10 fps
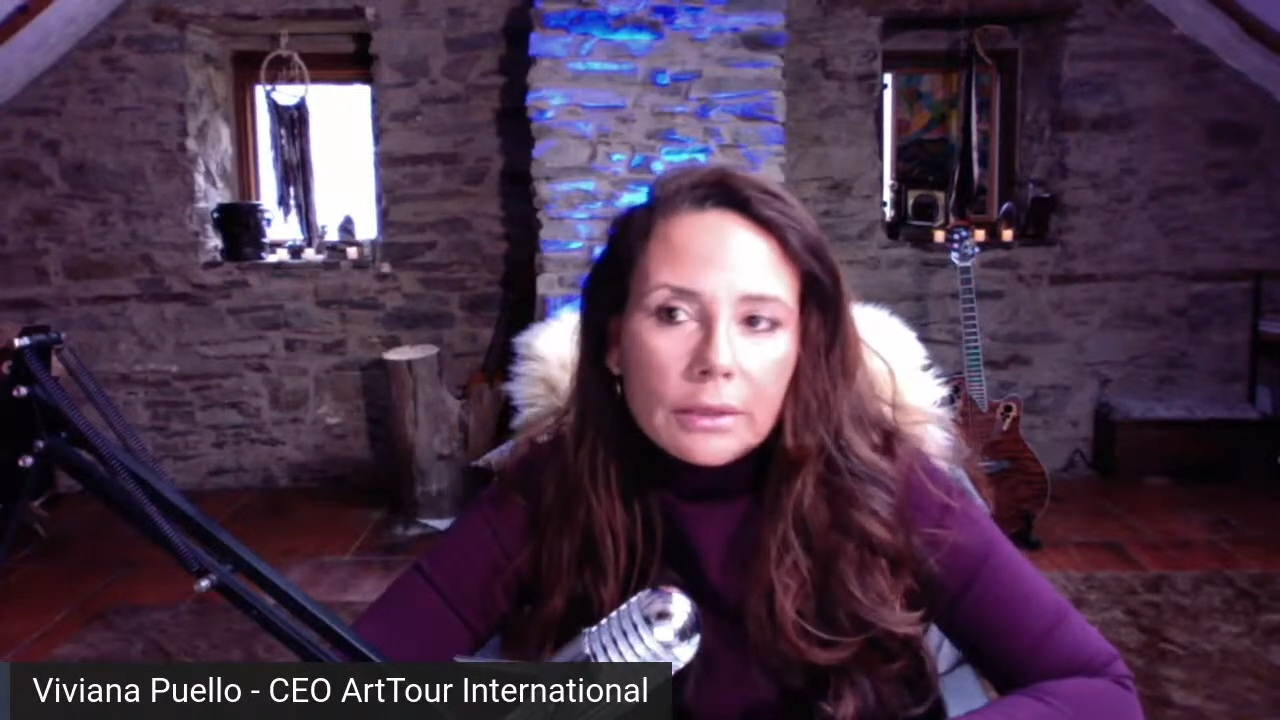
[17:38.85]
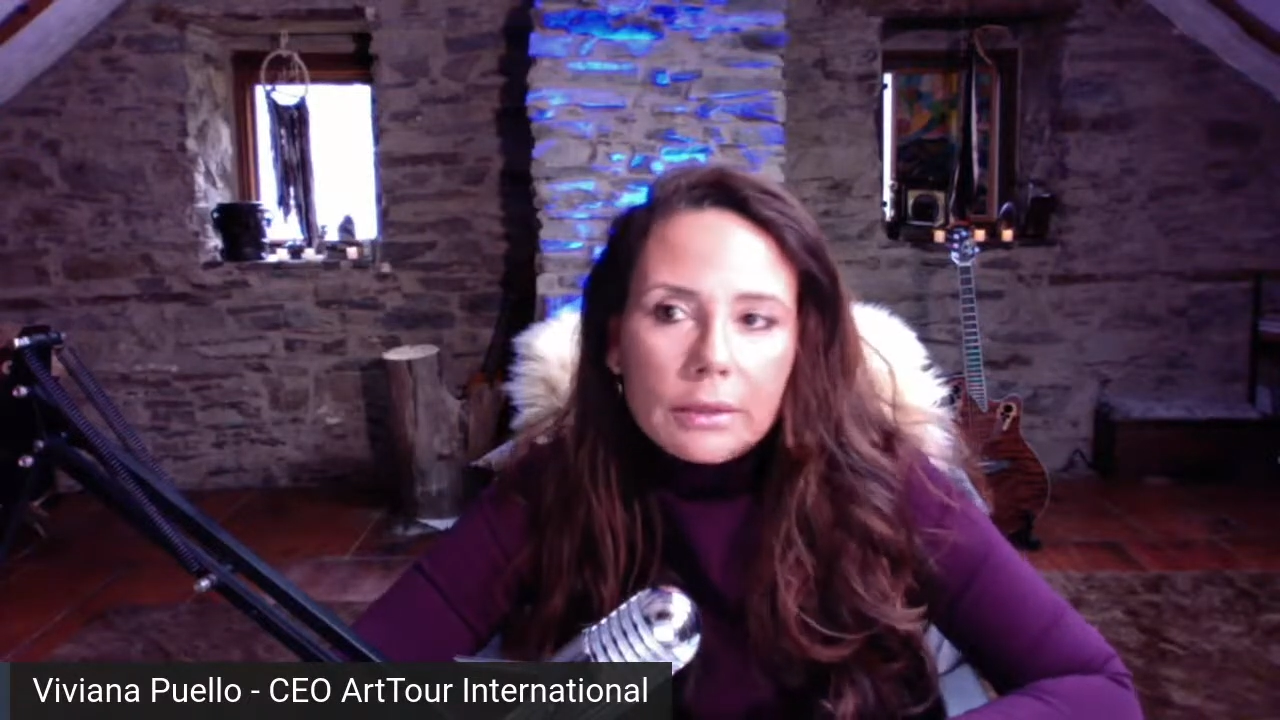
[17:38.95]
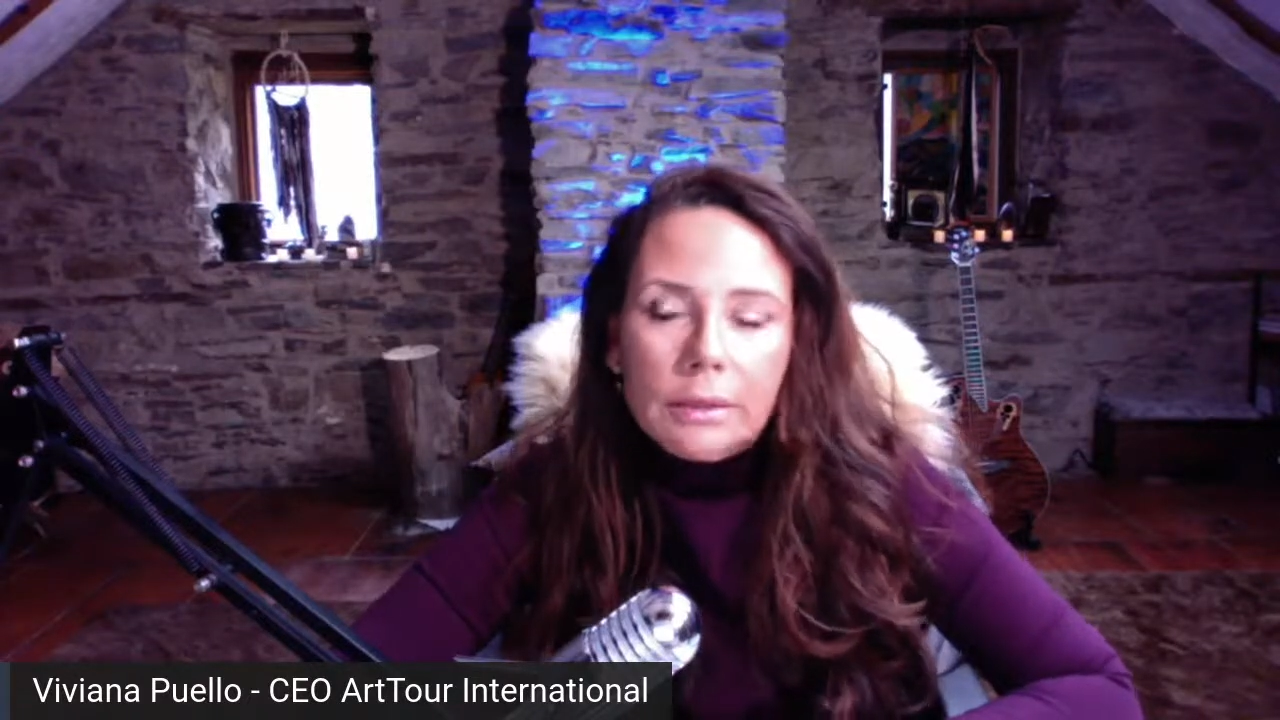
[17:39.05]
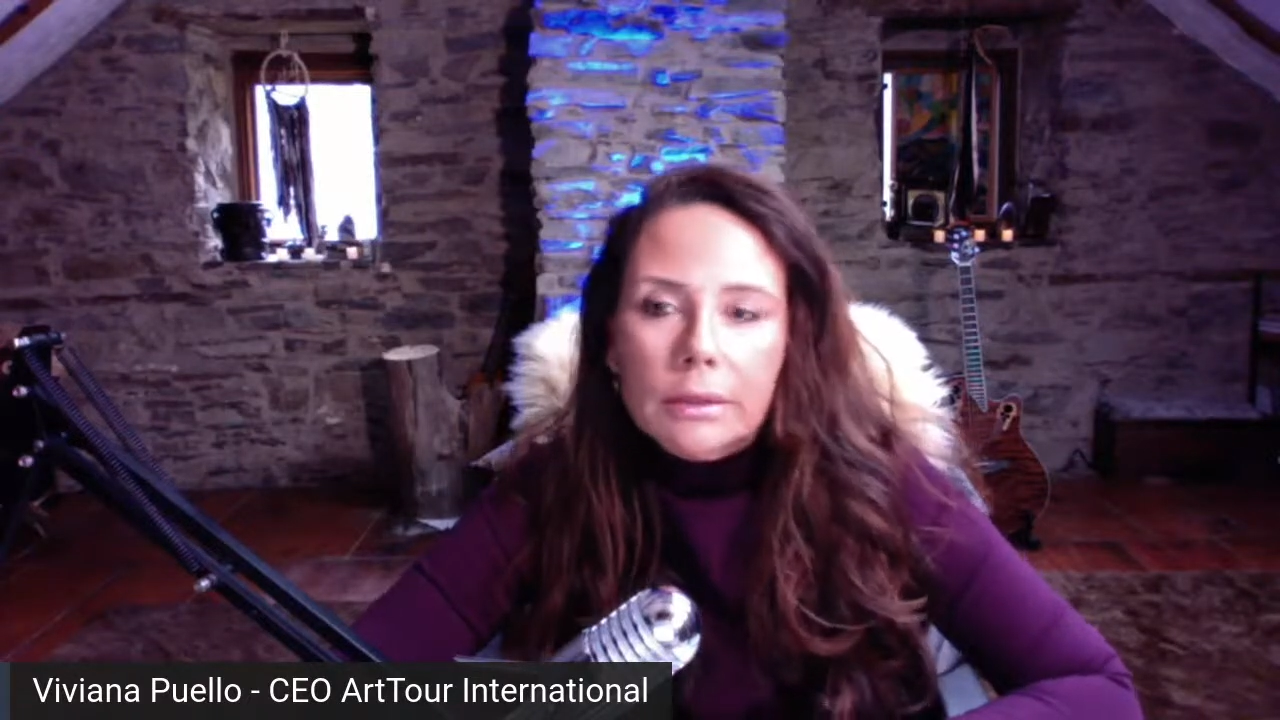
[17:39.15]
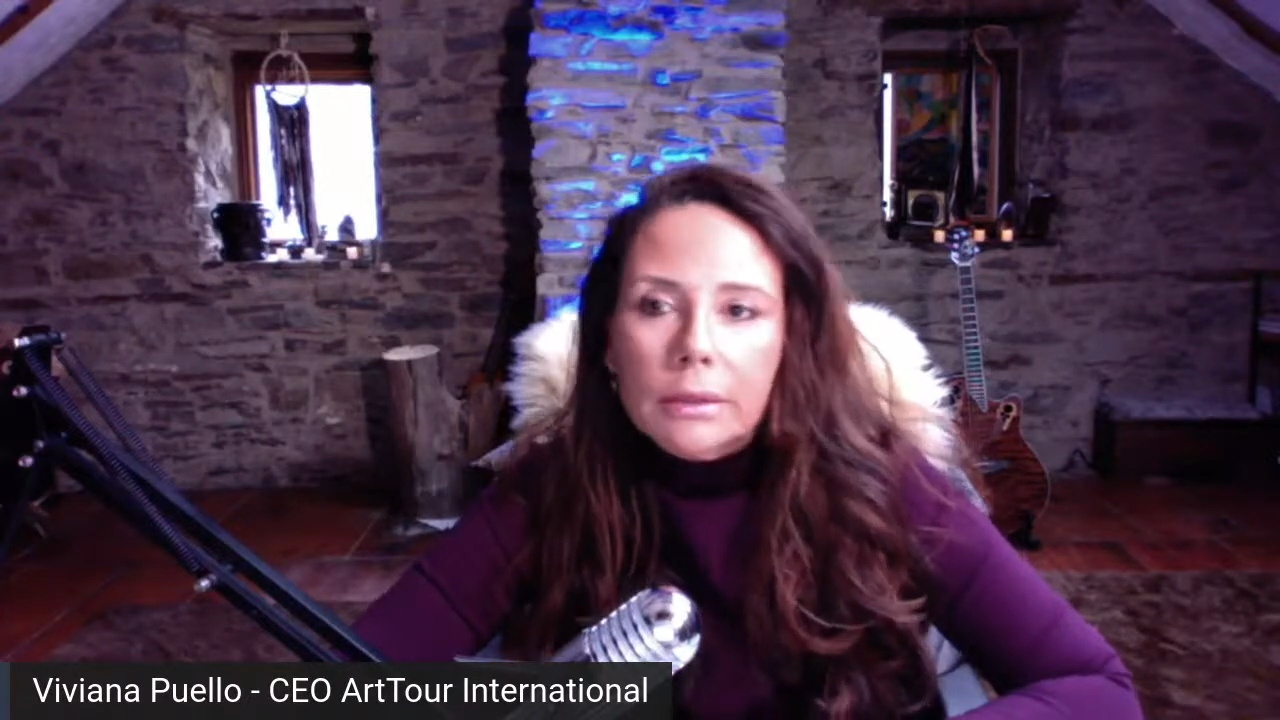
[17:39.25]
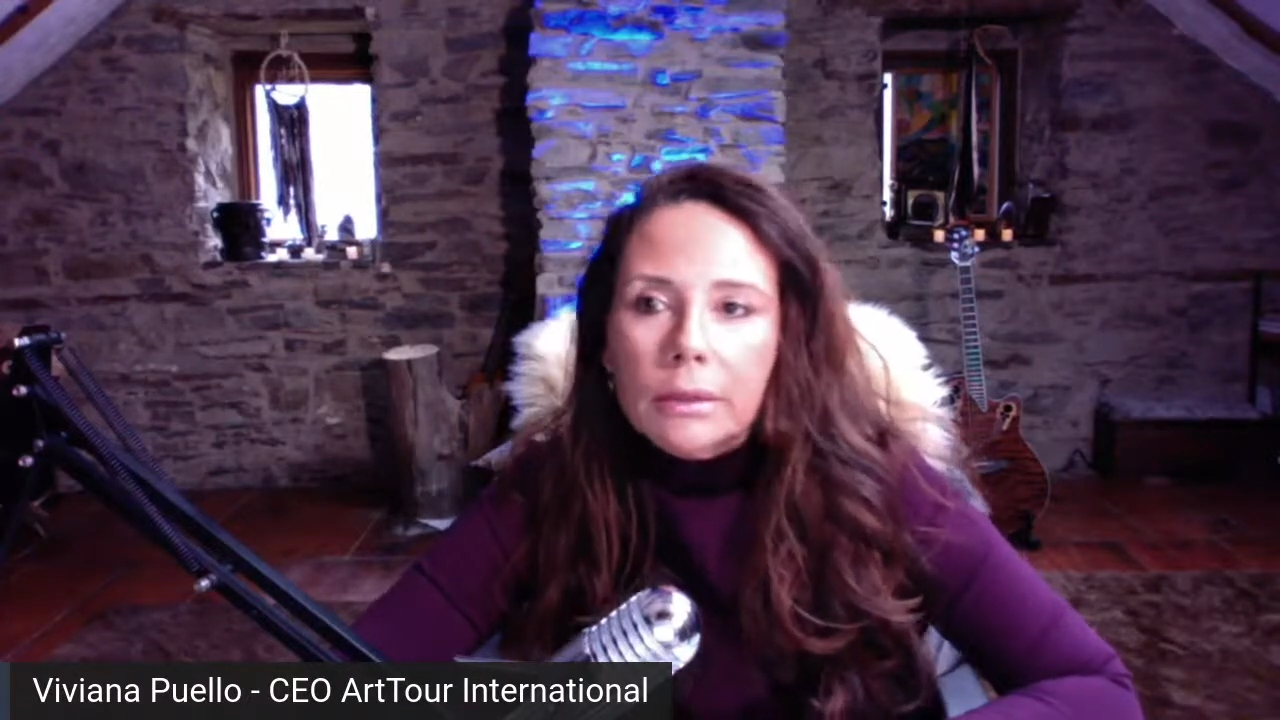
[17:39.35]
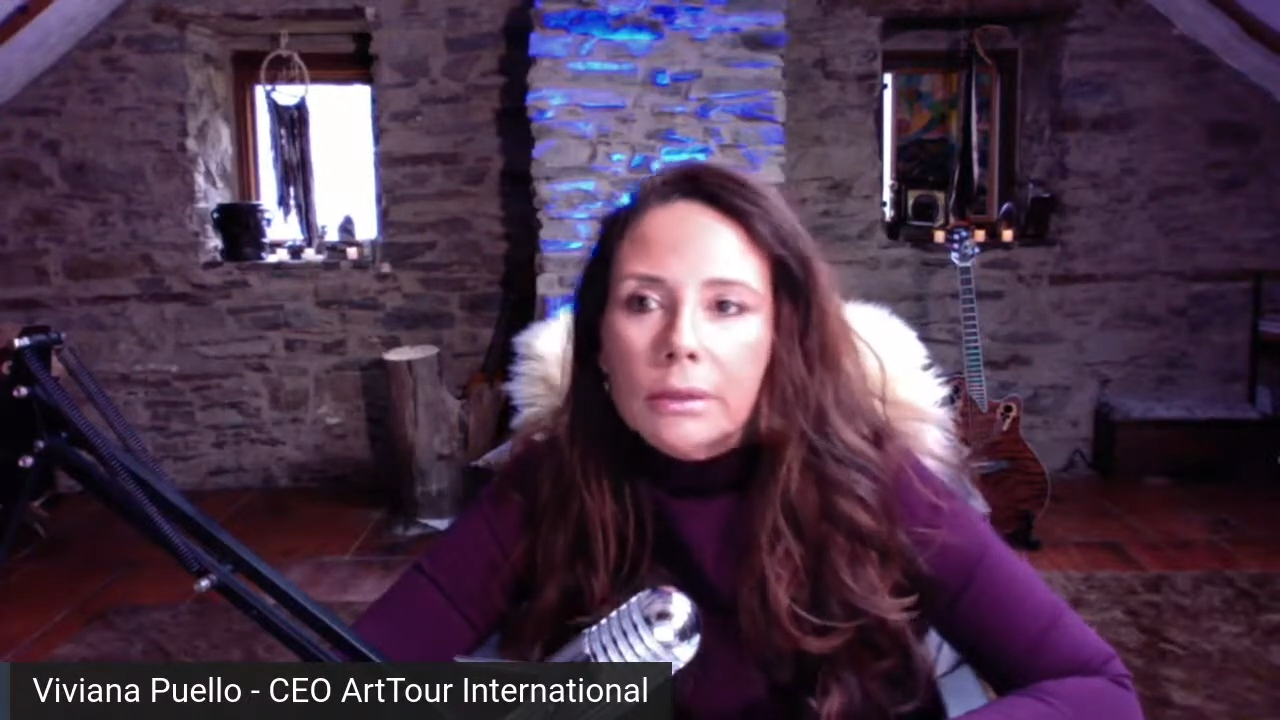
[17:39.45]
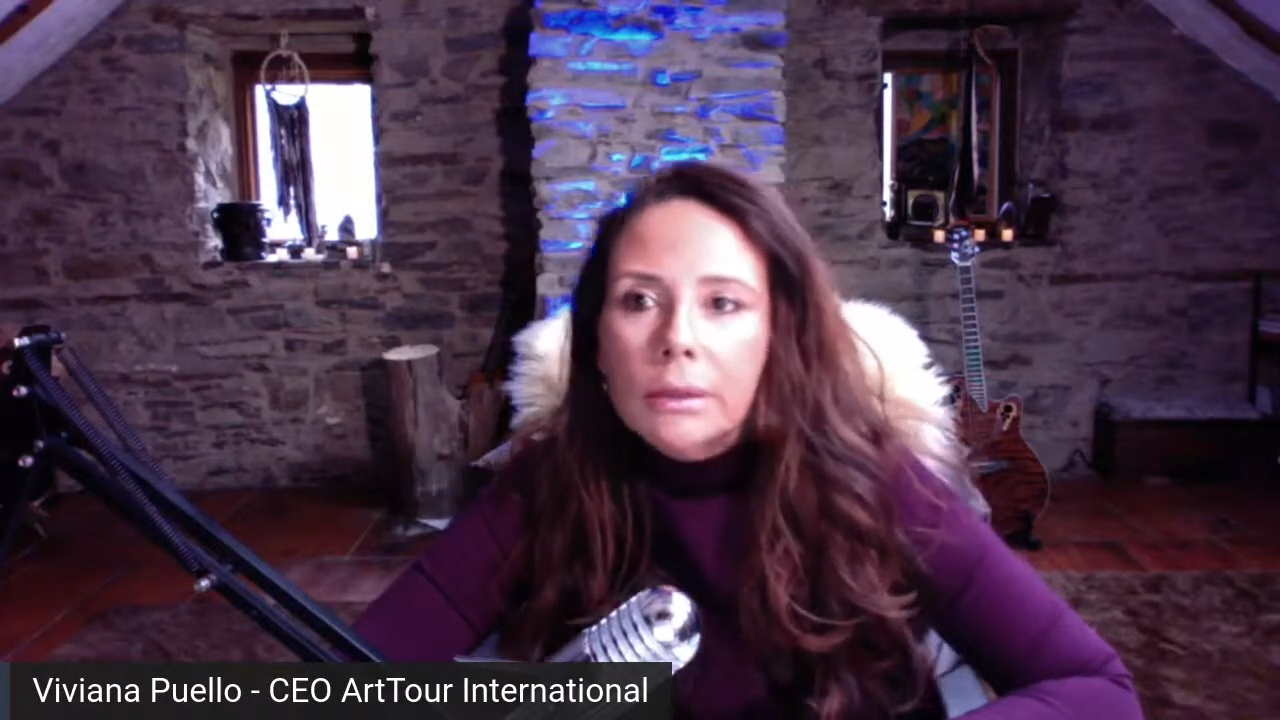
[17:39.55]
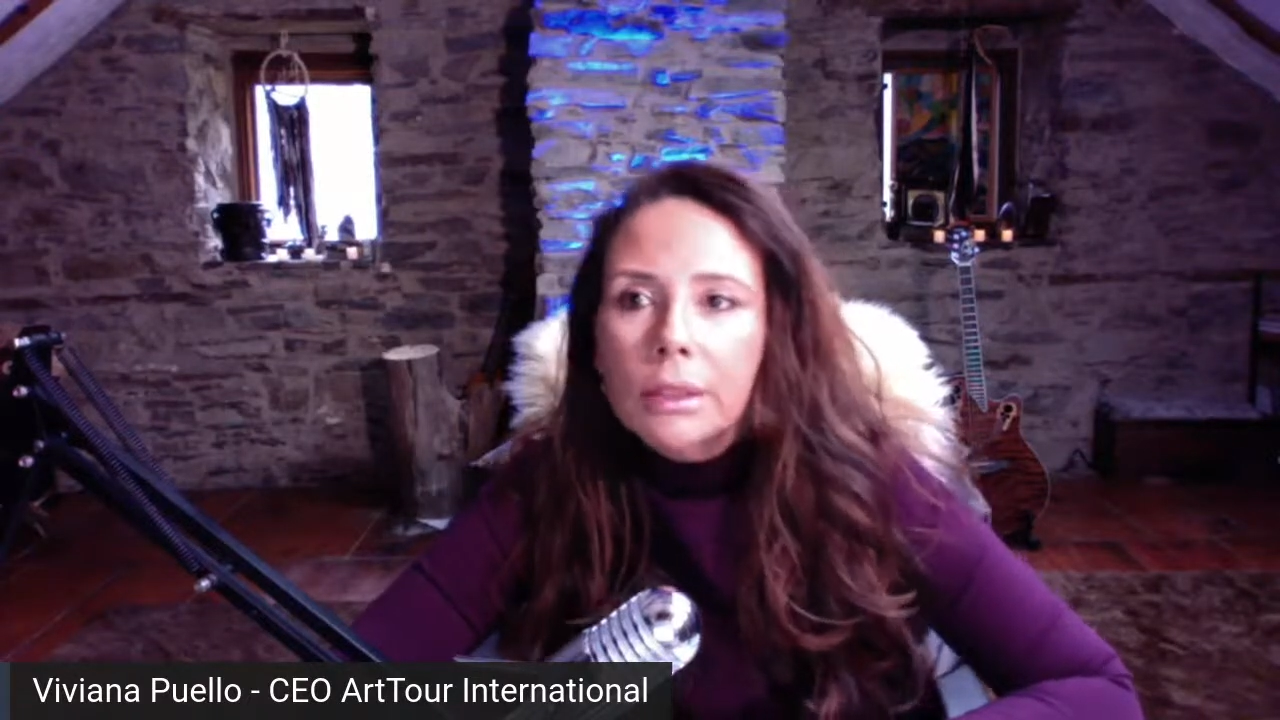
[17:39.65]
their